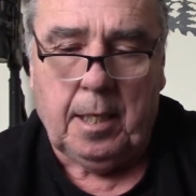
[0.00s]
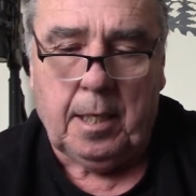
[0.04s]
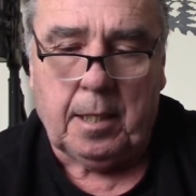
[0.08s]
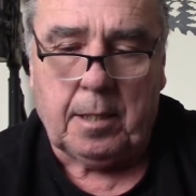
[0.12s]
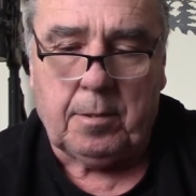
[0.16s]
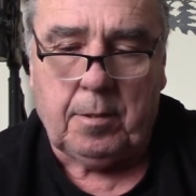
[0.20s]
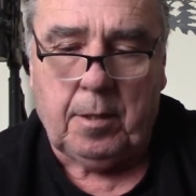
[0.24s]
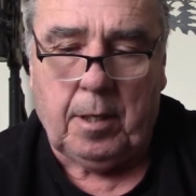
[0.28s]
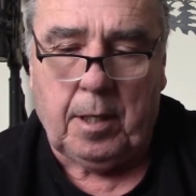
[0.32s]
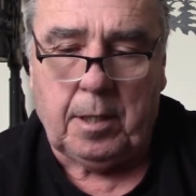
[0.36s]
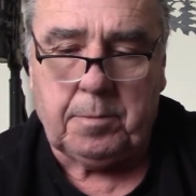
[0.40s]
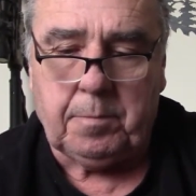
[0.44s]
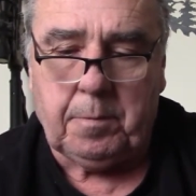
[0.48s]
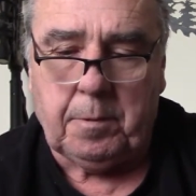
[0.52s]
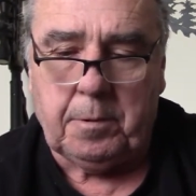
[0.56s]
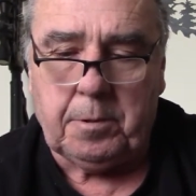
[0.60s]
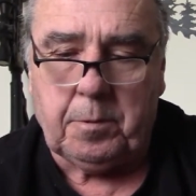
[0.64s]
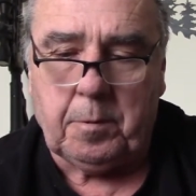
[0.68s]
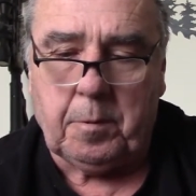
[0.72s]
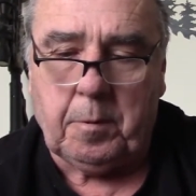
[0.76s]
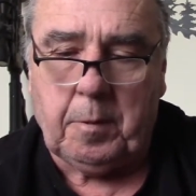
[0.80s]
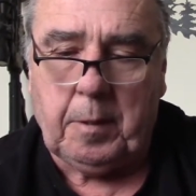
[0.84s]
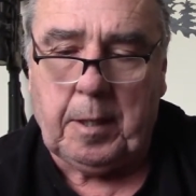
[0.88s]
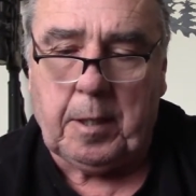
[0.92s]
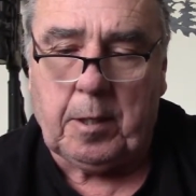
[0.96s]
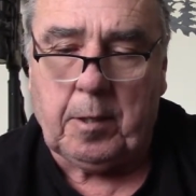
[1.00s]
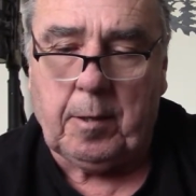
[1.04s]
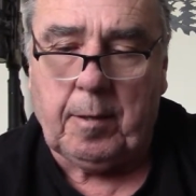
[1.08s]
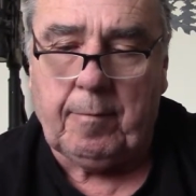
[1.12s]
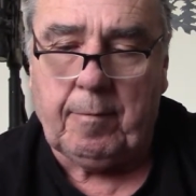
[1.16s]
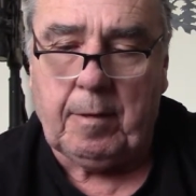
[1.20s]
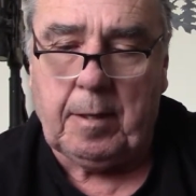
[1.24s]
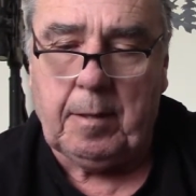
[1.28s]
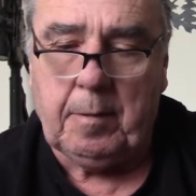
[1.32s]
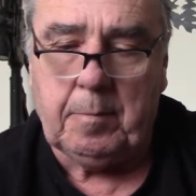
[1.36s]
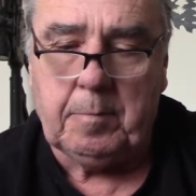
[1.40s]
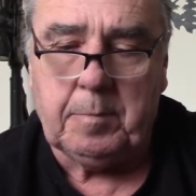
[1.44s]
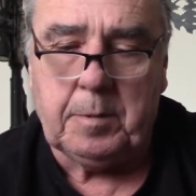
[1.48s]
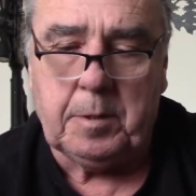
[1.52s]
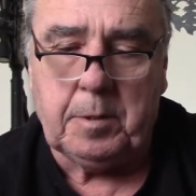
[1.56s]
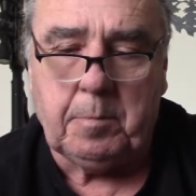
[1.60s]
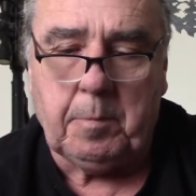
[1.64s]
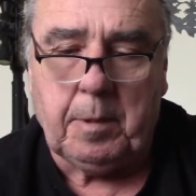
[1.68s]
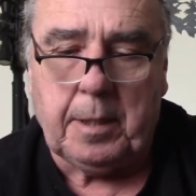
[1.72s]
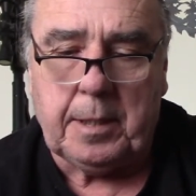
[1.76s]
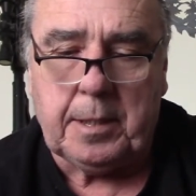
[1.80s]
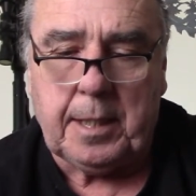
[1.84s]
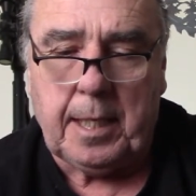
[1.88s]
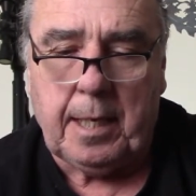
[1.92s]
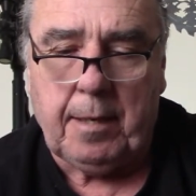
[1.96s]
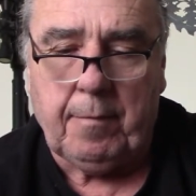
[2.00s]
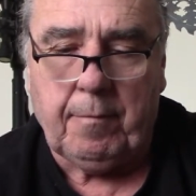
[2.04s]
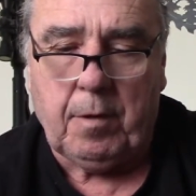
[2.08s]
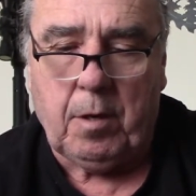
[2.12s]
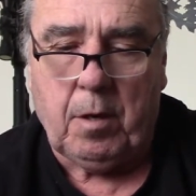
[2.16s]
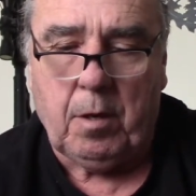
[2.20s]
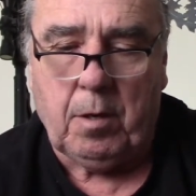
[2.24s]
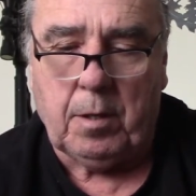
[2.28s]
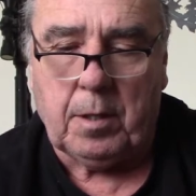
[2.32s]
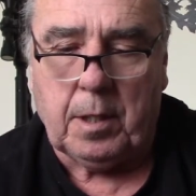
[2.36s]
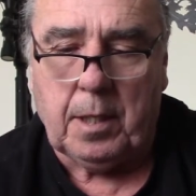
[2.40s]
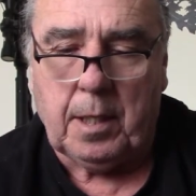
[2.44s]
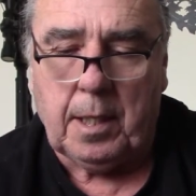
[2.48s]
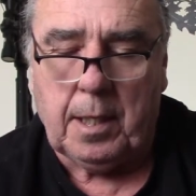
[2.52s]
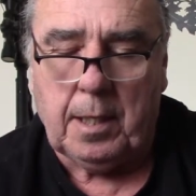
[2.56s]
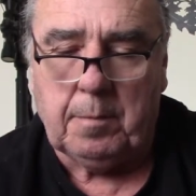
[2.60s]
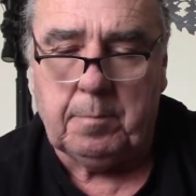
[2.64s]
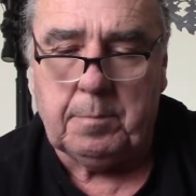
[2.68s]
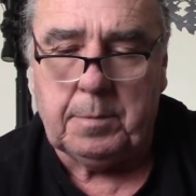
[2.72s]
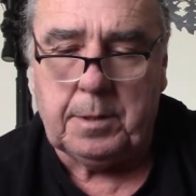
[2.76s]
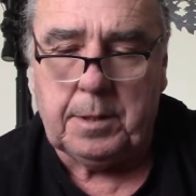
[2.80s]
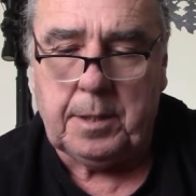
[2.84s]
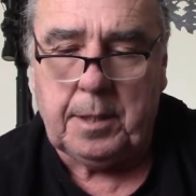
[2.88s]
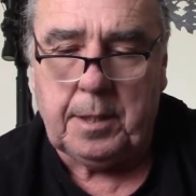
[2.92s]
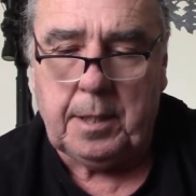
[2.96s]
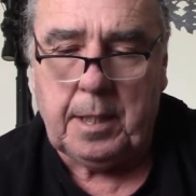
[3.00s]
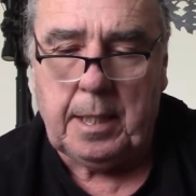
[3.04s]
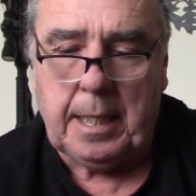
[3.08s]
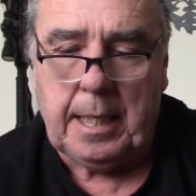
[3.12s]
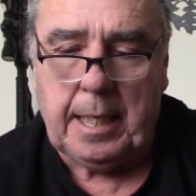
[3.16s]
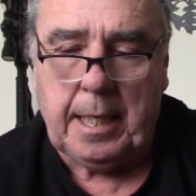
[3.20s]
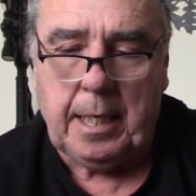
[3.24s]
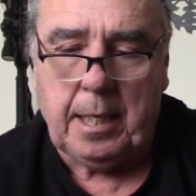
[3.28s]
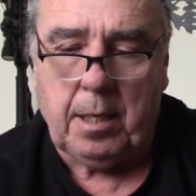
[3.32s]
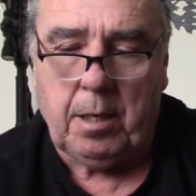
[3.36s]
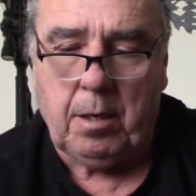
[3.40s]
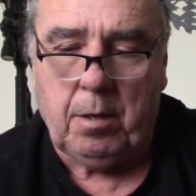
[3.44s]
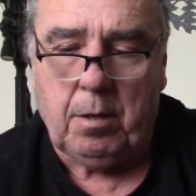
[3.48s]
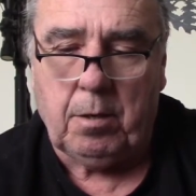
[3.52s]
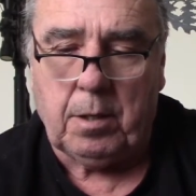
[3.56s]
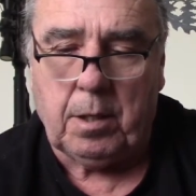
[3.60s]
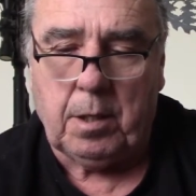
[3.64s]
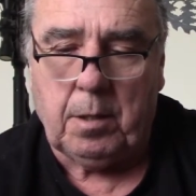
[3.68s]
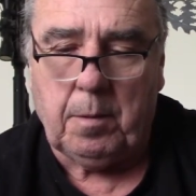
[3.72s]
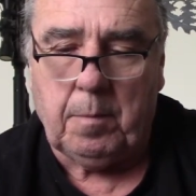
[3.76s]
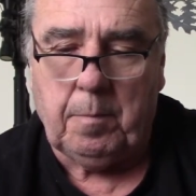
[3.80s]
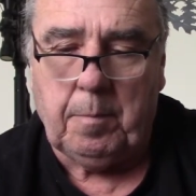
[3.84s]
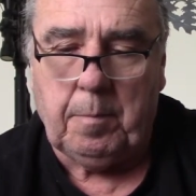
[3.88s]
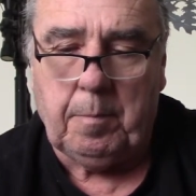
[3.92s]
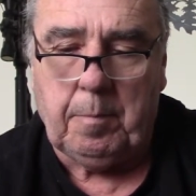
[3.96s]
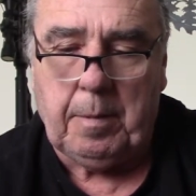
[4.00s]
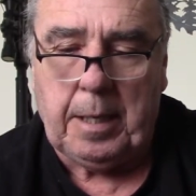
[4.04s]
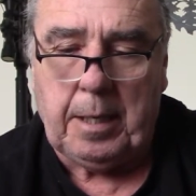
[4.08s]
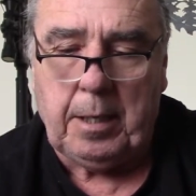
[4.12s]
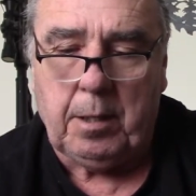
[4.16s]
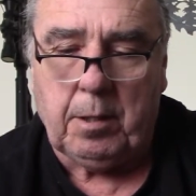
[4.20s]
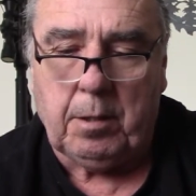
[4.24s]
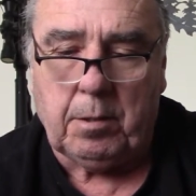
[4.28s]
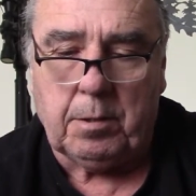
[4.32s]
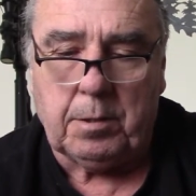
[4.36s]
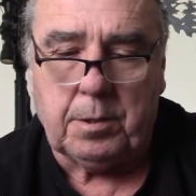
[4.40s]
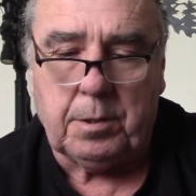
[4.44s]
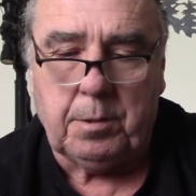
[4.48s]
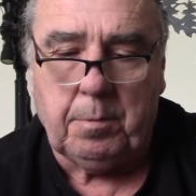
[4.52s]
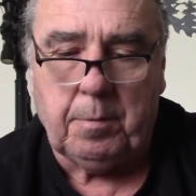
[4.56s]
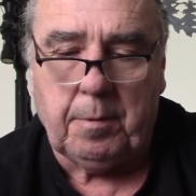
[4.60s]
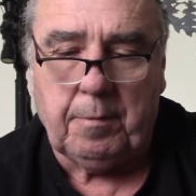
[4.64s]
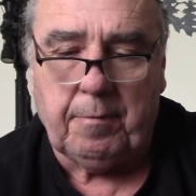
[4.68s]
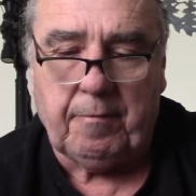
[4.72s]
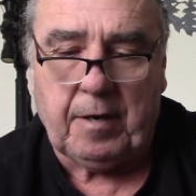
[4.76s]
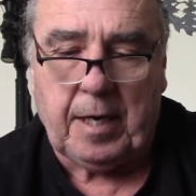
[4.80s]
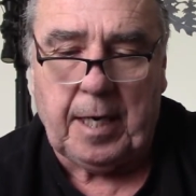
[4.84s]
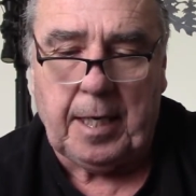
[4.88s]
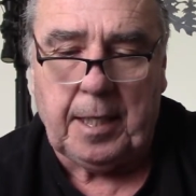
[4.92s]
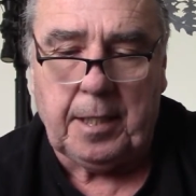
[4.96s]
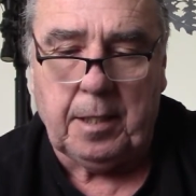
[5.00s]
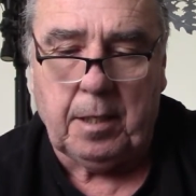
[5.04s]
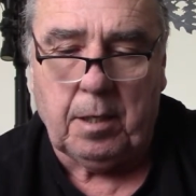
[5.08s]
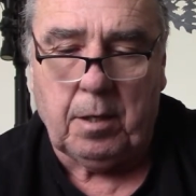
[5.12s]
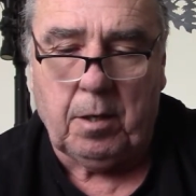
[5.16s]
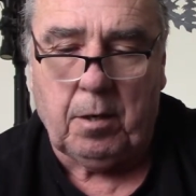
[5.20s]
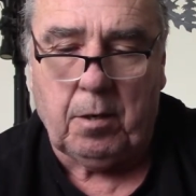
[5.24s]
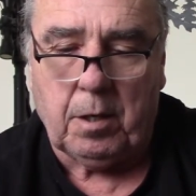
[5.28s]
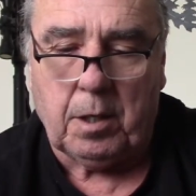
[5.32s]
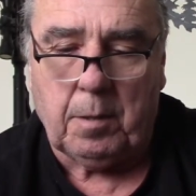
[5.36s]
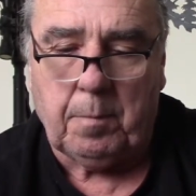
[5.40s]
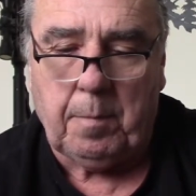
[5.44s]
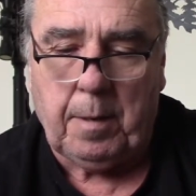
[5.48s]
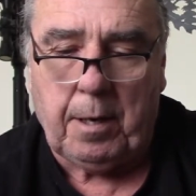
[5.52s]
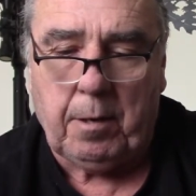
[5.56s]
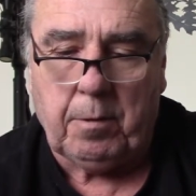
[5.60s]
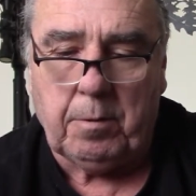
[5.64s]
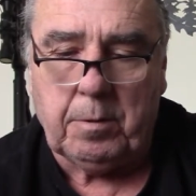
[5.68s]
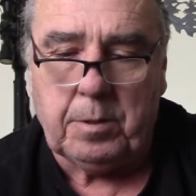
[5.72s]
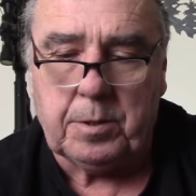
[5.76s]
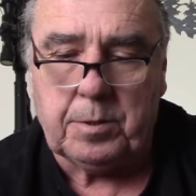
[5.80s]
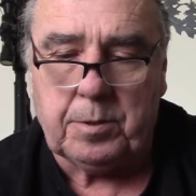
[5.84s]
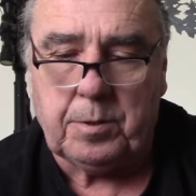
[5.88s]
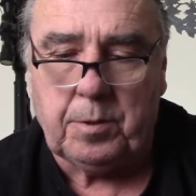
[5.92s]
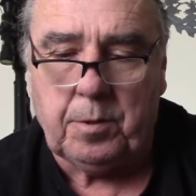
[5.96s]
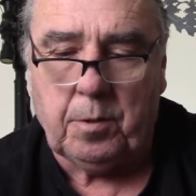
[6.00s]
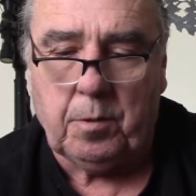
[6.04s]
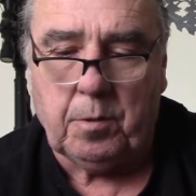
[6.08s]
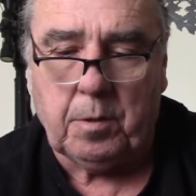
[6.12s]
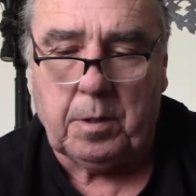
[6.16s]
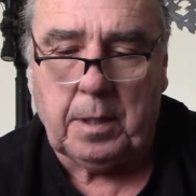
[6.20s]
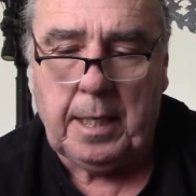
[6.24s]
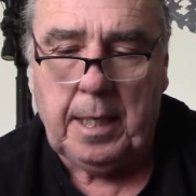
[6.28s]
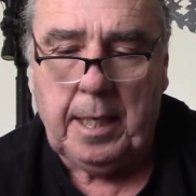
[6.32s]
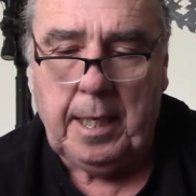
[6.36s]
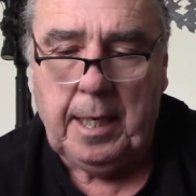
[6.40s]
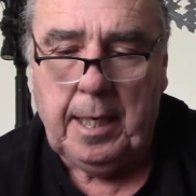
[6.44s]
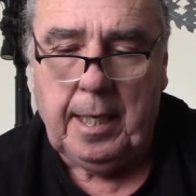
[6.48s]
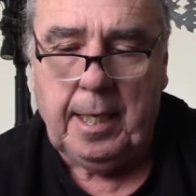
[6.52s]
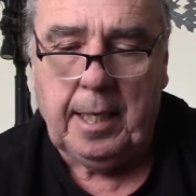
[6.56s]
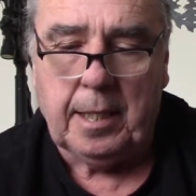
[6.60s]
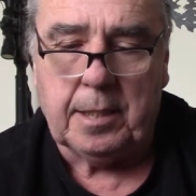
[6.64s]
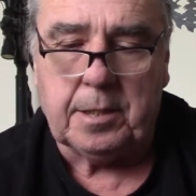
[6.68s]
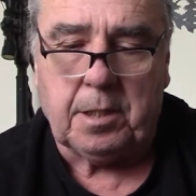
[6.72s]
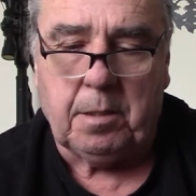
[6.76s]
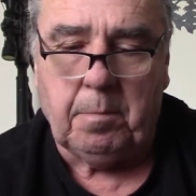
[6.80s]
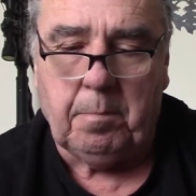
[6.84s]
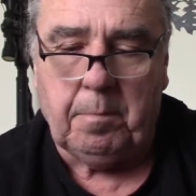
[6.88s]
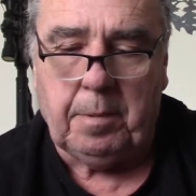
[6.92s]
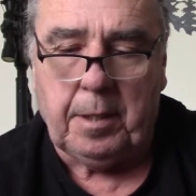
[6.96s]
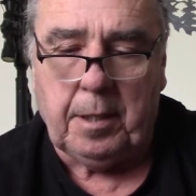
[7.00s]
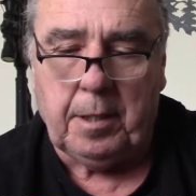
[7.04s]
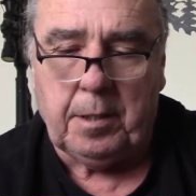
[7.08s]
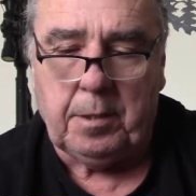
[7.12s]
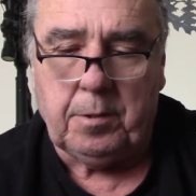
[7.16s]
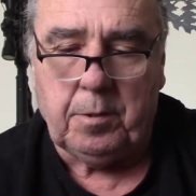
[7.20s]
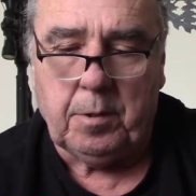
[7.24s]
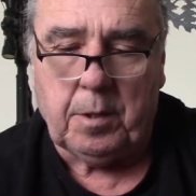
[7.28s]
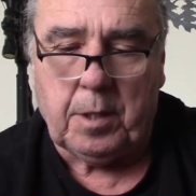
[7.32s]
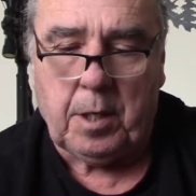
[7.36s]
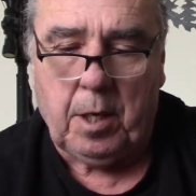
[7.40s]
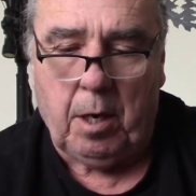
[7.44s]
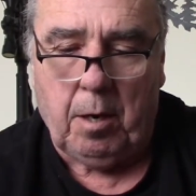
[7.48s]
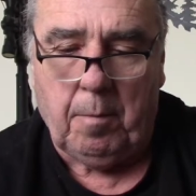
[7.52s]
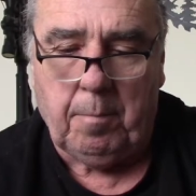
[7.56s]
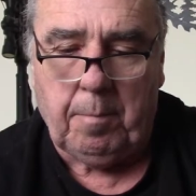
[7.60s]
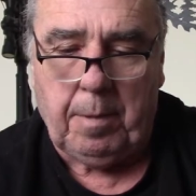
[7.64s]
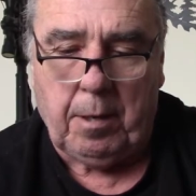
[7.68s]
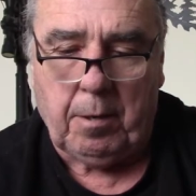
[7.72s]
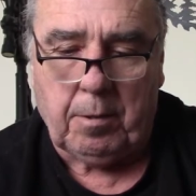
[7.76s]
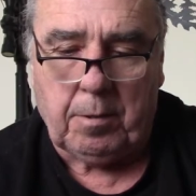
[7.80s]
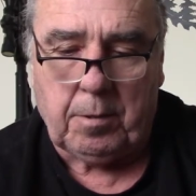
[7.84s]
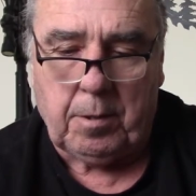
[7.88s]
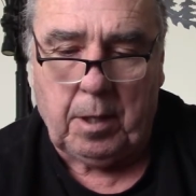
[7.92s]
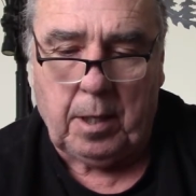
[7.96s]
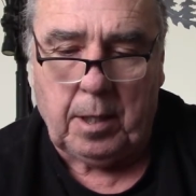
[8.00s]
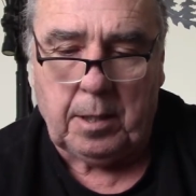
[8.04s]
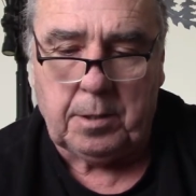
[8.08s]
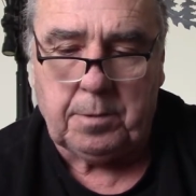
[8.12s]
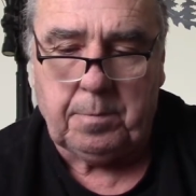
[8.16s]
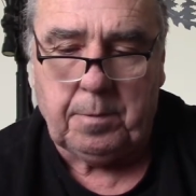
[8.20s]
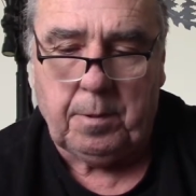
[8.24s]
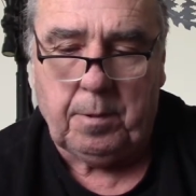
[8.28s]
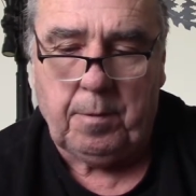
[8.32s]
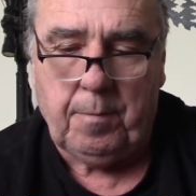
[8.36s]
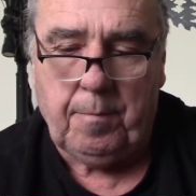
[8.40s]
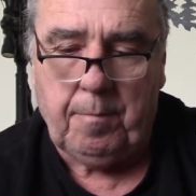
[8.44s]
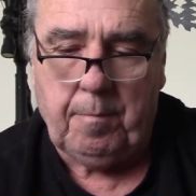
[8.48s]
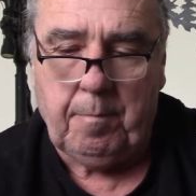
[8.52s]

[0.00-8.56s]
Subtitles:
Crossbows with recurve limbs must have longer limbs and longer barrel to provide the longer power stroke as compared to a compound crossbow.